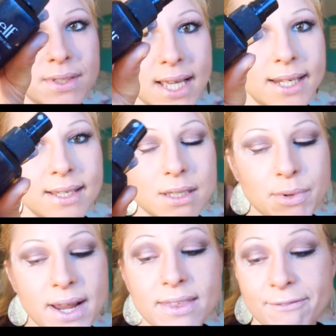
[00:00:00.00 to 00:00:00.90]
setting
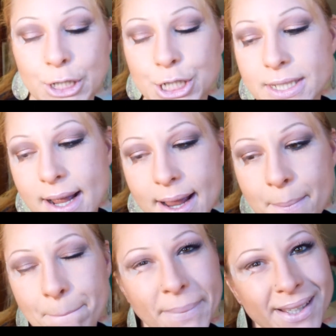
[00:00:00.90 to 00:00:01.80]
spray the first
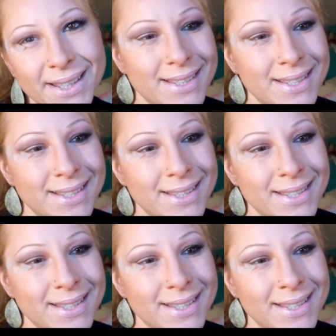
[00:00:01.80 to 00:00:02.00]
time, but